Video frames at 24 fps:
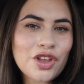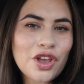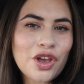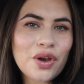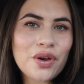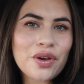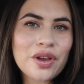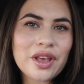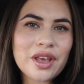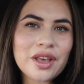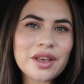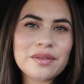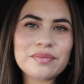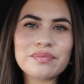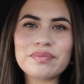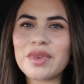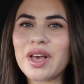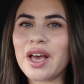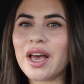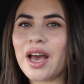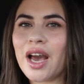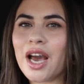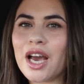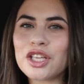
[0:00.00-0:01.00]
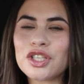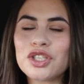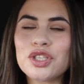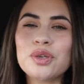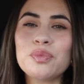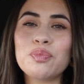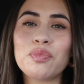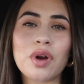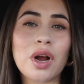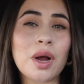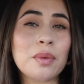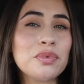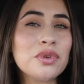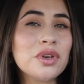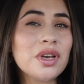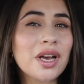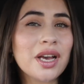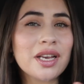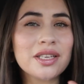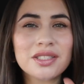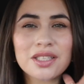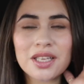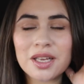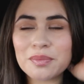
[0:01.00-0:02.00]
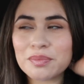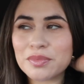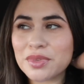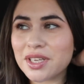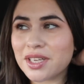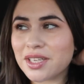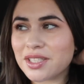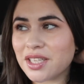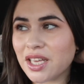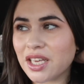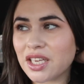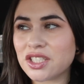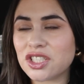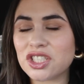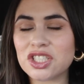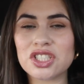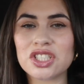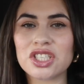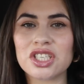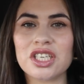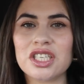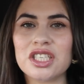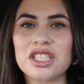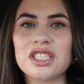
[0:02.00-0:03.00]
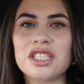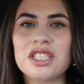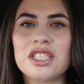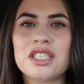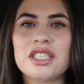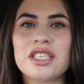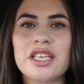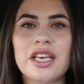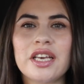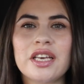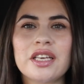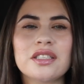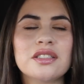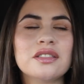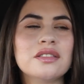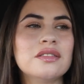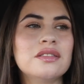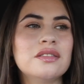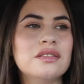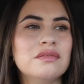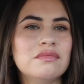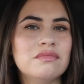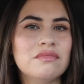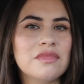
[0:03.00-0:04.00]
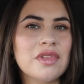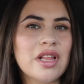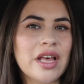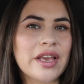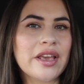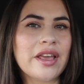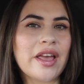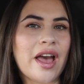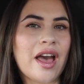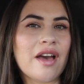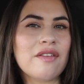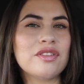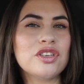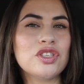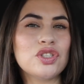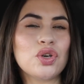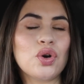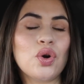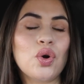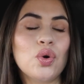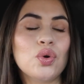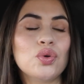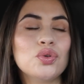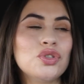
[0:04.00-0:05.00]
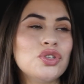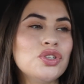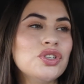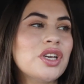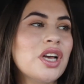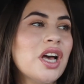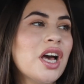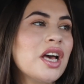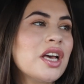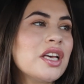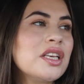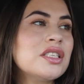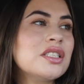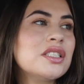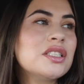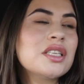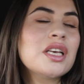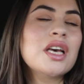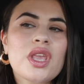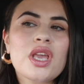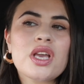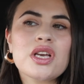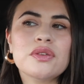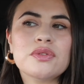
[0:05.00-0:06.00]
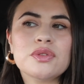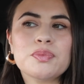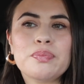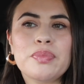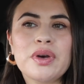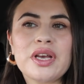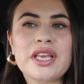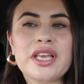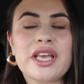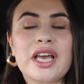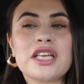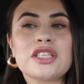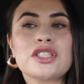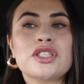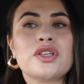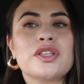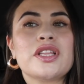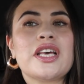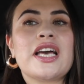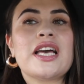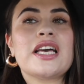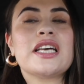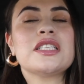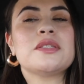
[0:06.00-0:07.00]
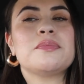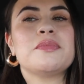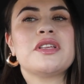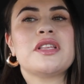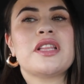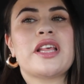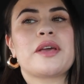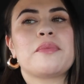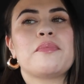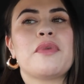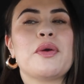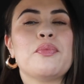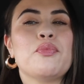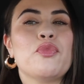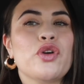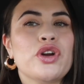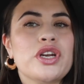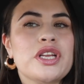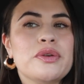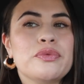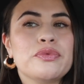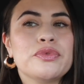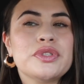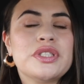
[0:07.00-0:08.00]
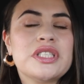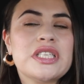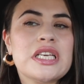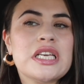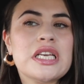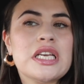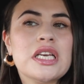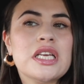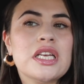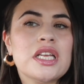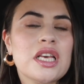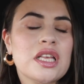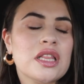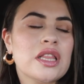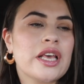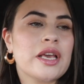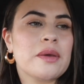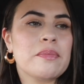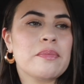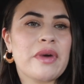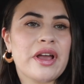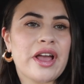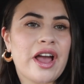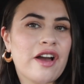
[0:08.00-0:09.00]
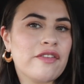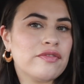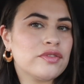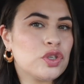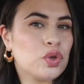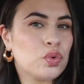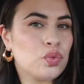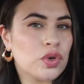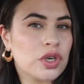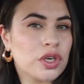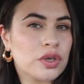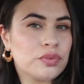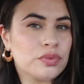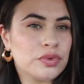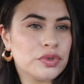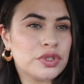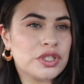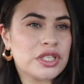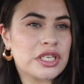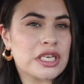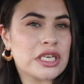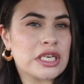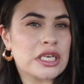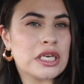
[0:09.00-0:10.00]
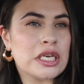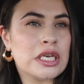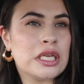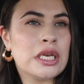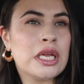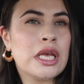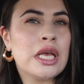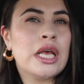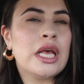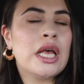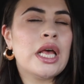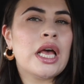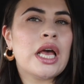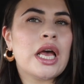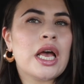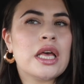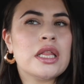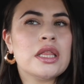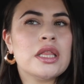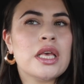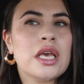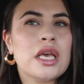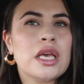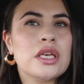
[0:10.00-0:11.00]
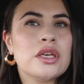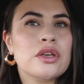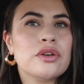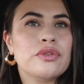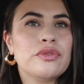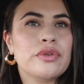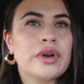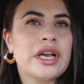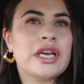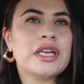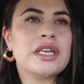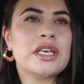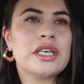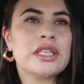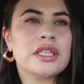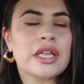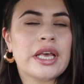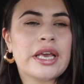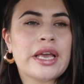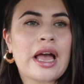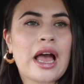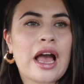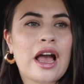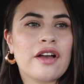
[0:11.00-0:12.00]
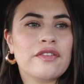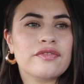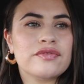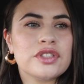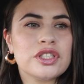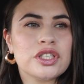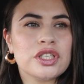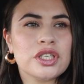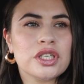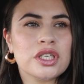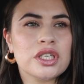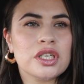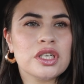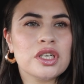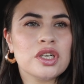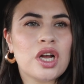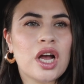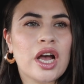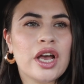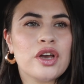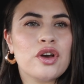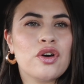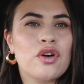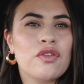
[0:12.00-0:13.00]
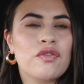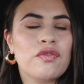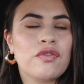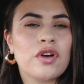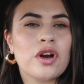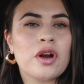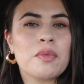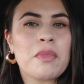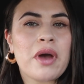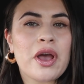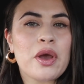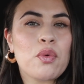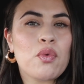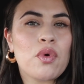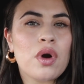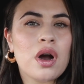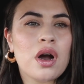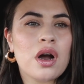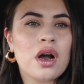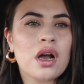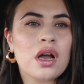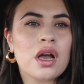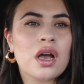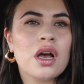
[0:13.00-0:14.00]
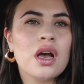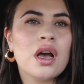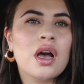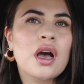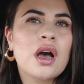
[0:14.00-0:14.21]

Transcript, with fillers: okay i had to prop you guys up because i just couldn't stand like having to hold you guys but yeah so that has been like my morning routine and like my after work routine and then granted like after i go for my walk